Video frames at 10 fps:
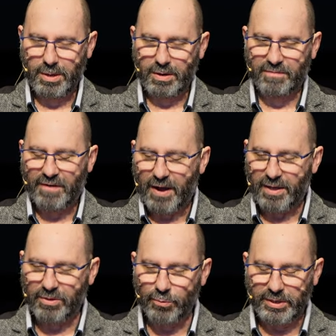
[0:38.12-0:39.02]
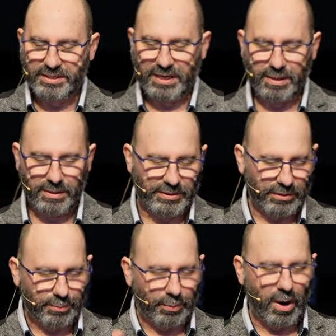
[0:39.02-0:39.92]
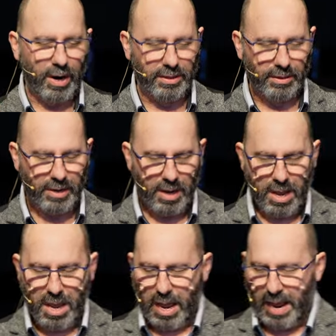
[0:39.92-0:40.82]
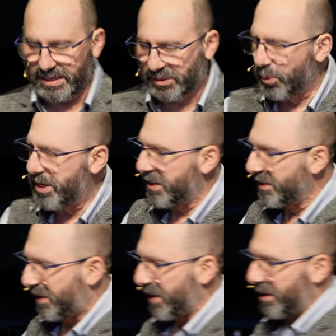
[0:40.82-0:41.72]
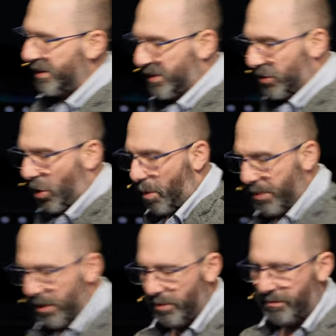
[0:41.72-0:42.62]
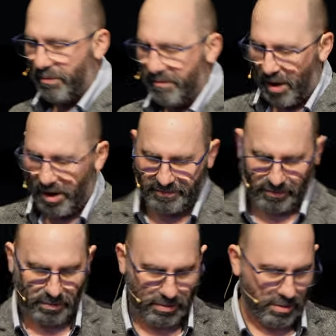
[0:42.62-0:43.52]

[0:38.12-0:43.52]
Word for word: And Father, we do pray that as we consider this topic of revival,